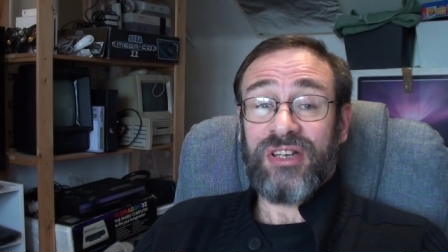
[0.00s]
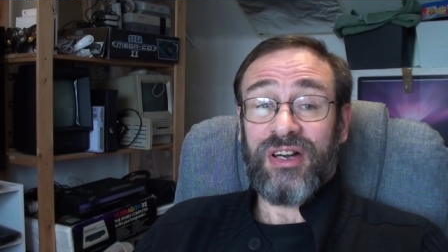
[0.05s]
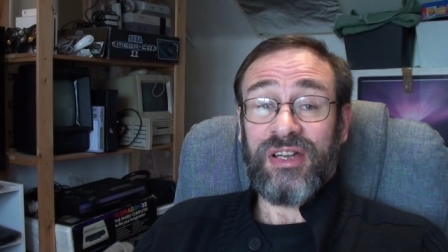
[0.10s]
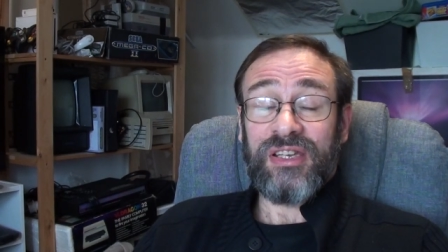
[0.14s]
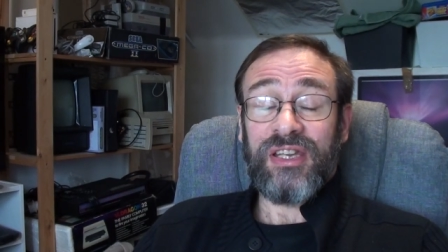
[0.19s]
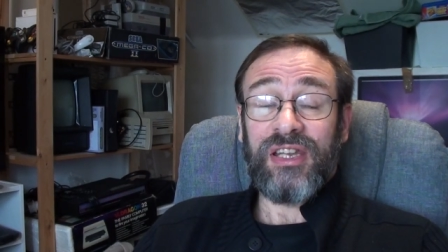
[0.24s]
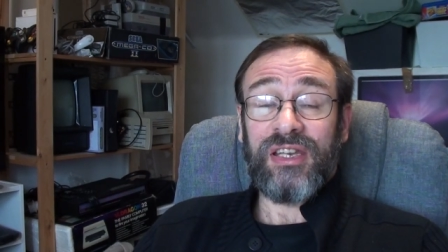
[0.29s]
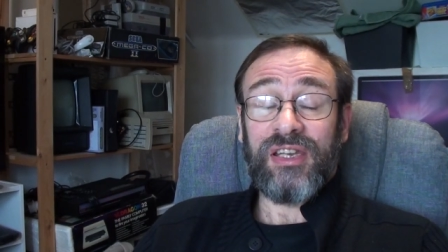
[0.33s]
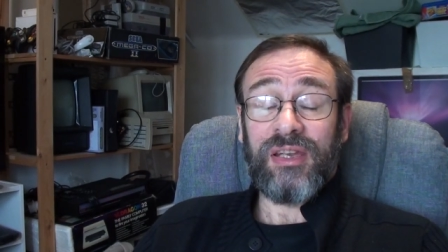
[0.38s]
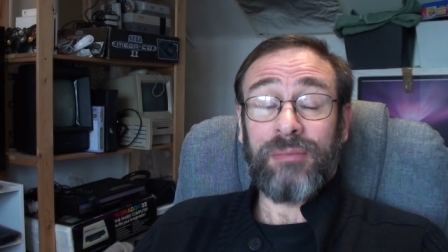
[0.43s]
I
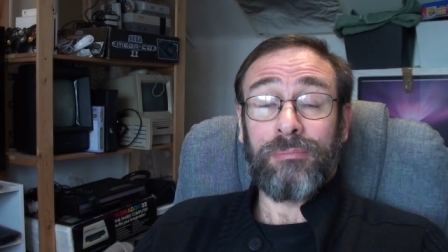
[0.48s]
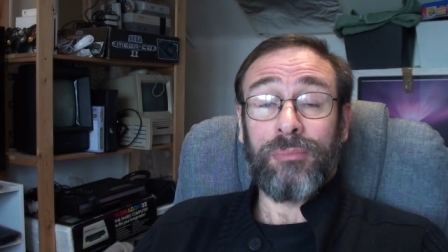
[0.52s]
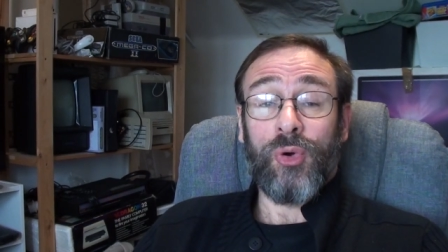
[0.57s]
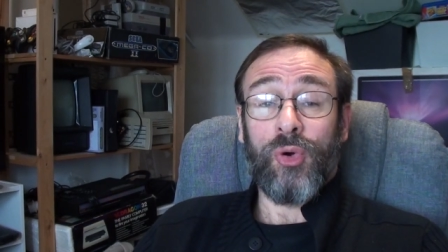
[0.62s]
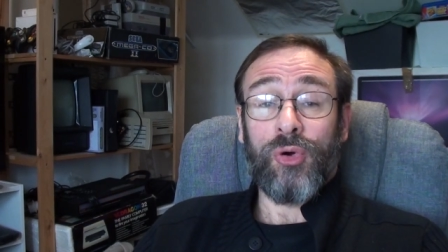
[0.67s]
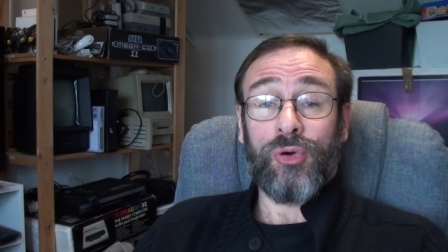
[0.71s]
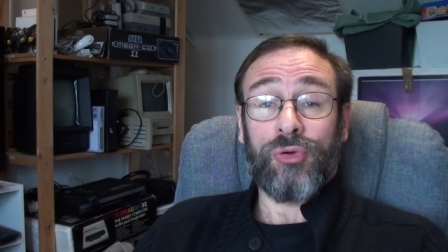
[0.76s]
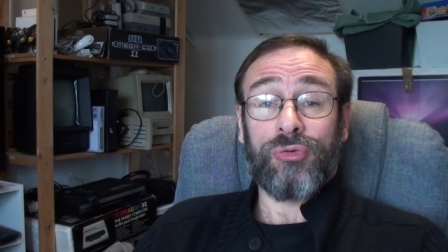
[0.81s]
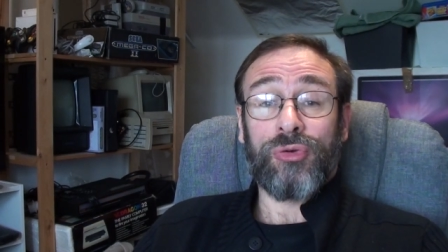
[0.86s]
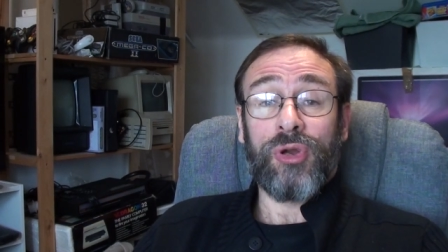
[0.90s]
needed
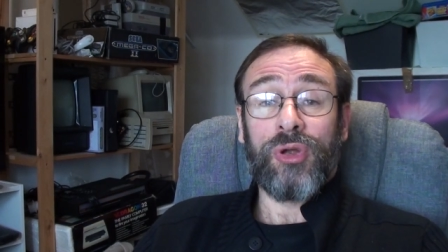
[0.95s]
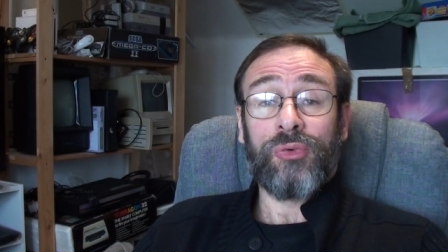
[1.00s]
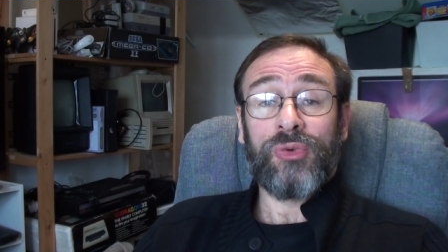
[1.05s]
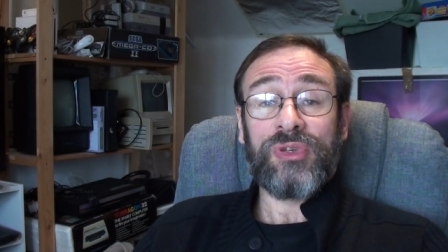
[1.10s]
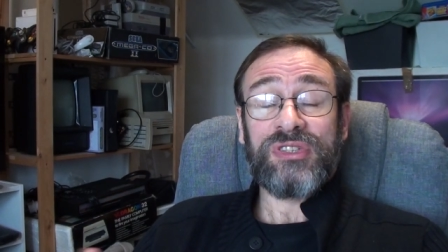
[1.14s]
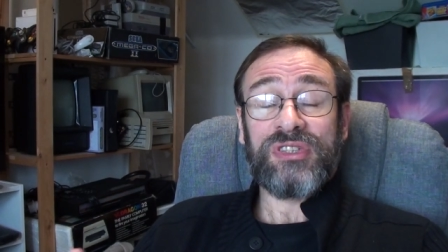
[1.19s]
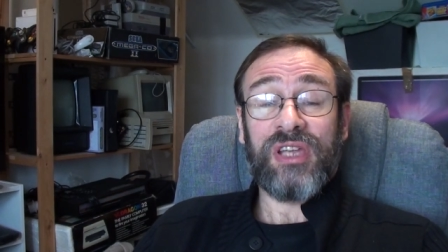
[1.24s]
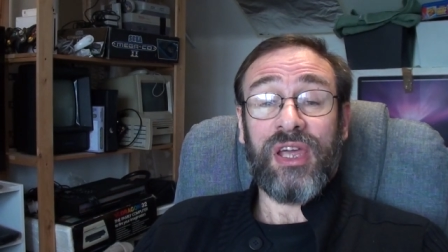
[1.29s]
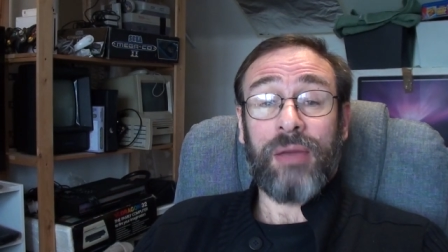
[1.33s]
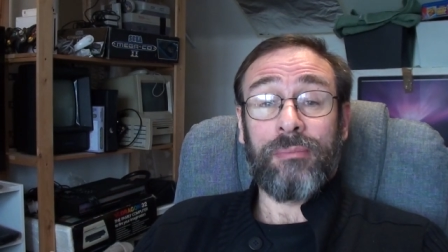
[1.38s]
more crew,
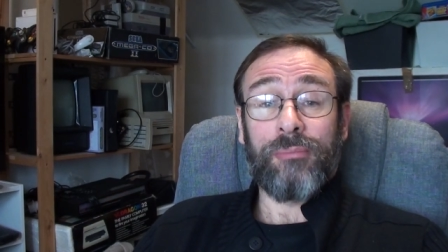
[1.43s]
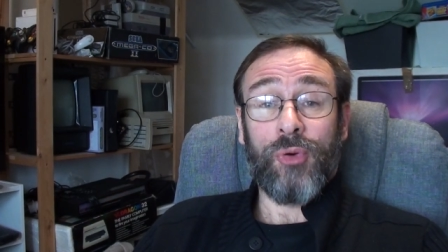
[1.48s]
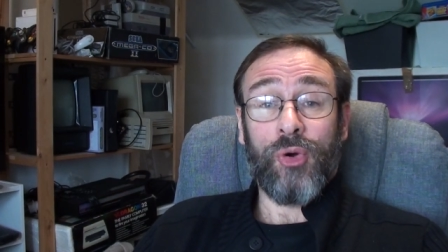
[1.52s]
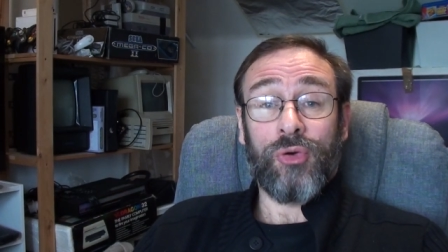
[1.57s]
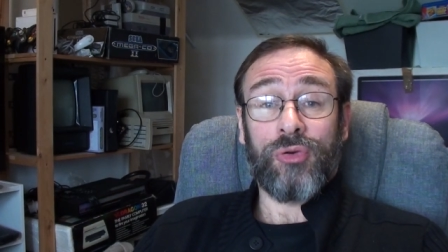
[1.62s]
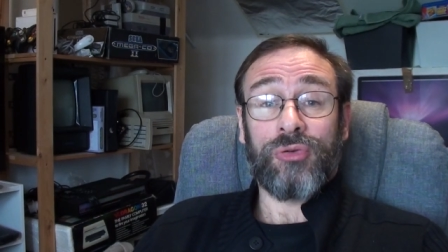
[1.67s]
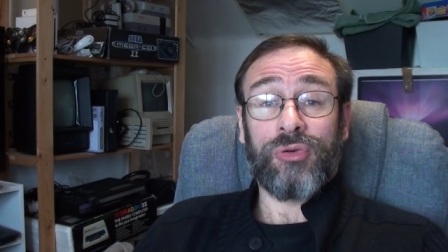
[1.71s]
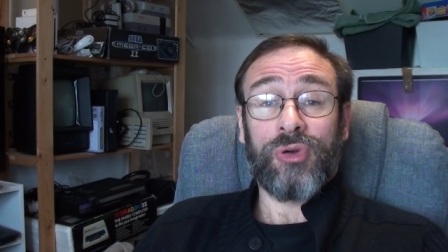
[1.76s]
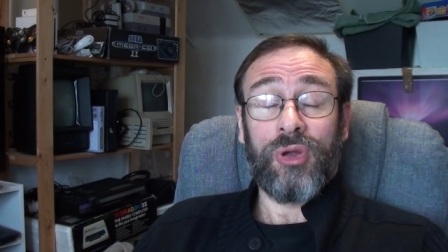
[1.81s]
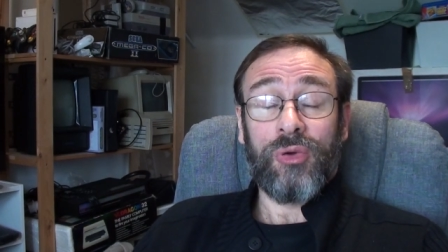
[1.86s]
and to get
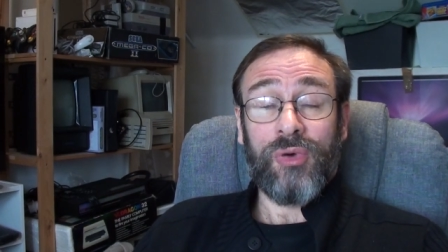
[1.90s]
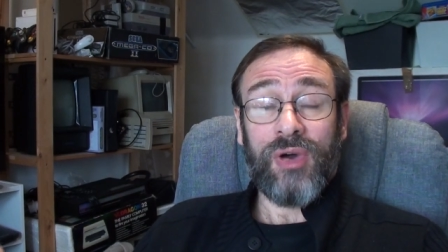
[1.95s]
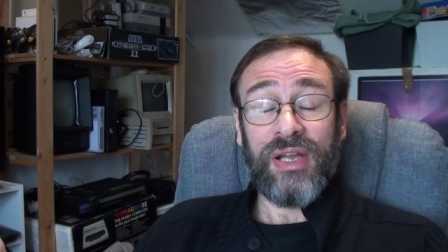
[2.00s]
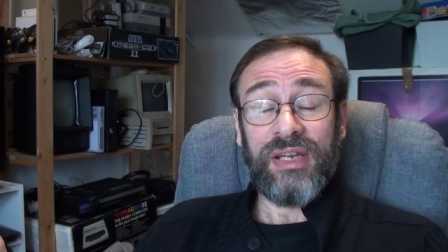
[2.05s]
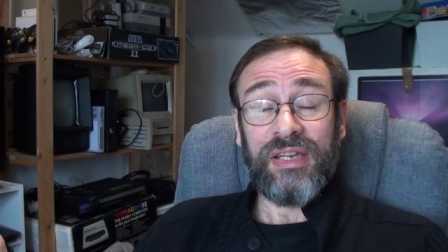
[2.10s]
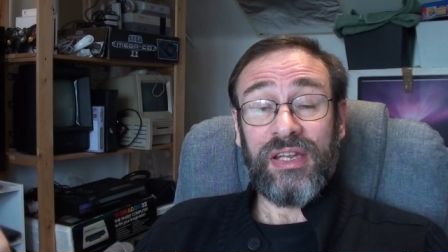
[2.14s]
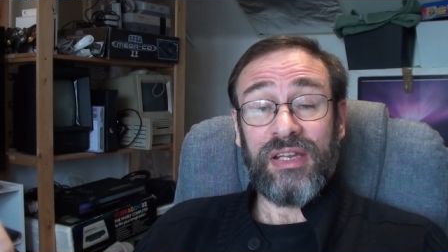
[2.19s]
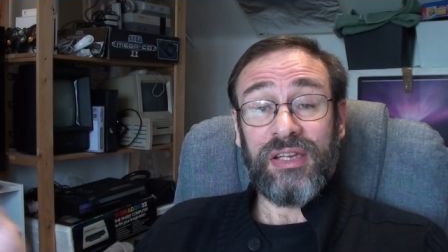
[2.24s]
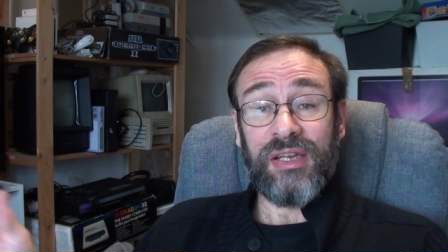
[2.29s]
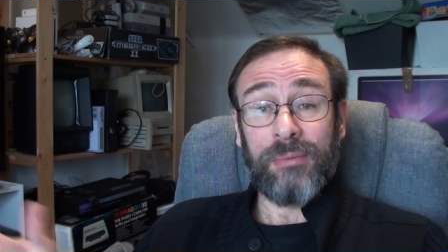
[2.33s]
more crew I
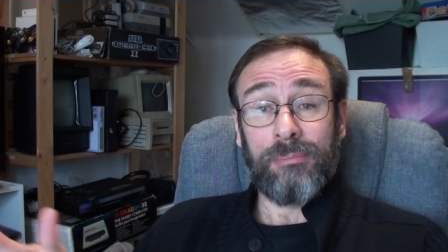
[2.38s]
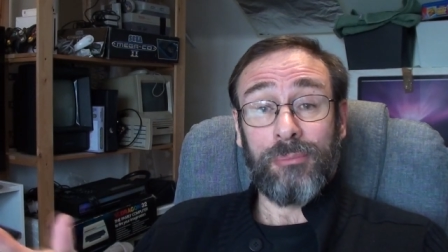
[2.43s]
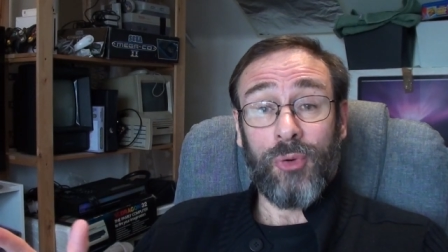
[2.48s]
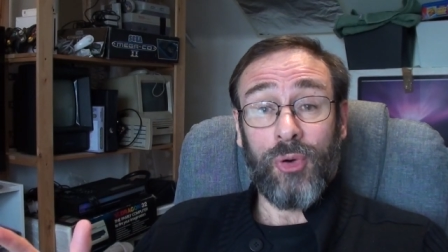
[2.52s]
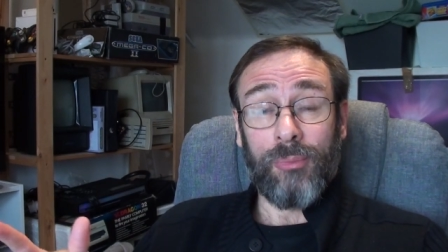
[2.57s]
needed